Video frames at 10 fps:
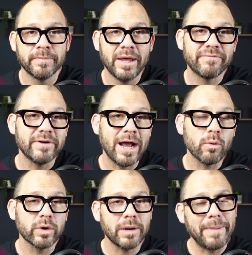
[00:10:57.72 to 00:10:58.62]
And for now,
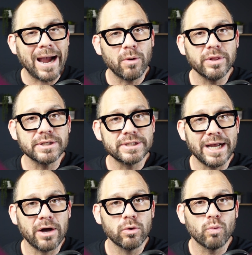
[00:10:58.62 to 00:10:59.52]
we're gonna power this
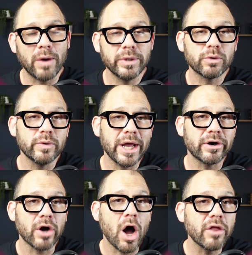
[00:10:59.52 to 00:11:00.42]
down while we create
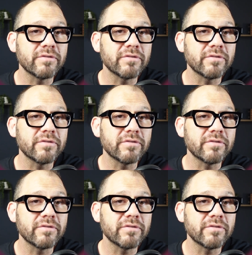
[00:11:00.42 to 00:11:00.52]
our other